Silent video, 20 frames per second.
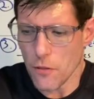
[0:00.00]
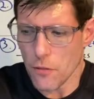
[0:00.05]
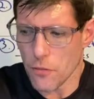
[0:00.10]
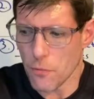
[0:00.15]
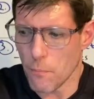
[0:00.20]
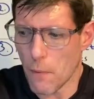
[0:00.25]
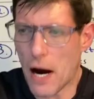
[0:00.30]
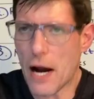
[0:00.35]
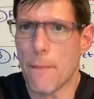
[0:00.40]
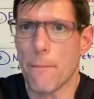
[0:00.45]

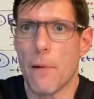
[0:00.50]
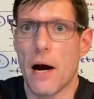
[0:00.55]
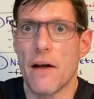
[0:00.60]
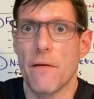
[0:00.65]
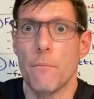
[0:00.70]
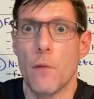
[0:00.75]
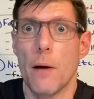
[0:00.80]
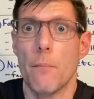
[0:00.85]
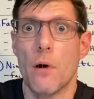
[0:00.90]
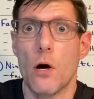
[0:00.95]
My
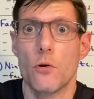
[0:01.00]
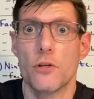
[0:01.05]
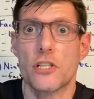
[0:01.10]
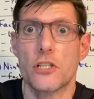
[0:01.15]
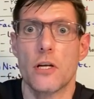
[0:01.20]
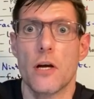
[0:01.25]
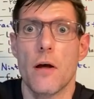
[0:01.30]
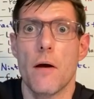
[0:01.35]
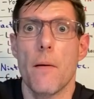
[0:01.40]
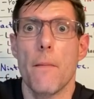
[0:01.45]

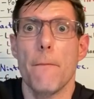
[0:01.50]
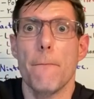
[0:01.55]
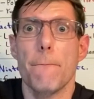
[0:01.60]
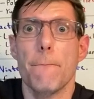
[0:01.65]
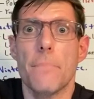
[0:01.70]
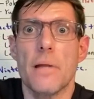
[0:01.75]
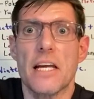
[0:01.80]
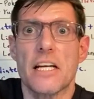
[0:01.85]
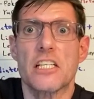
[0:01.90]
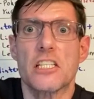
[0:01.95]
most
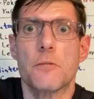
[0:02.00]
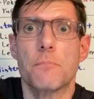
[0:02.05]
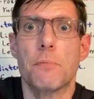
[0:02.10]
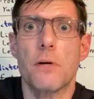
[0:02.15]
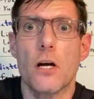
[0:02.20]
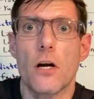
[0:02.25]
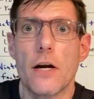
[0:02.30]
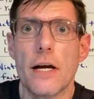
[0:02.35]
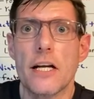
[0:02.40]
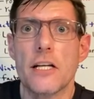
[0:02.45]

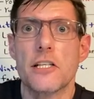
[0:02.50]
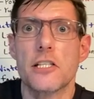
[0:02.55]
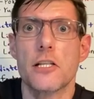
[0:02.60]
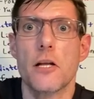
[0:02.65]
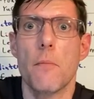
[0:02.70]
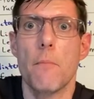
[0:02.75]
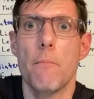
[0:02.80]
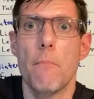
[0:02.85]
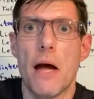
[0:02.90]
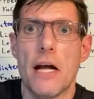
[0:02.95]
experienced
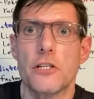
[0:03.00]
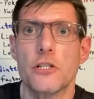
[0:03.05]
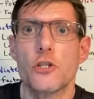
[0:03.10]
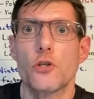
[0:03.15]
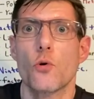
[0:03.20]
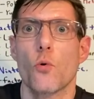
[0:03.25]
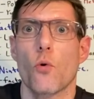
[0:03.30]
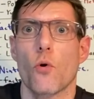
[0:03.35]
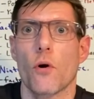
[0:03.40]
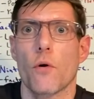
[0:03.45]

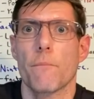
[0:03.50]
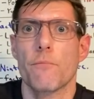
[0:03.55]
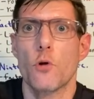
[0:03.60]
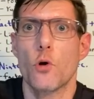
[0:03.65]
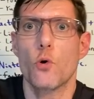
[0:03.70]
mentor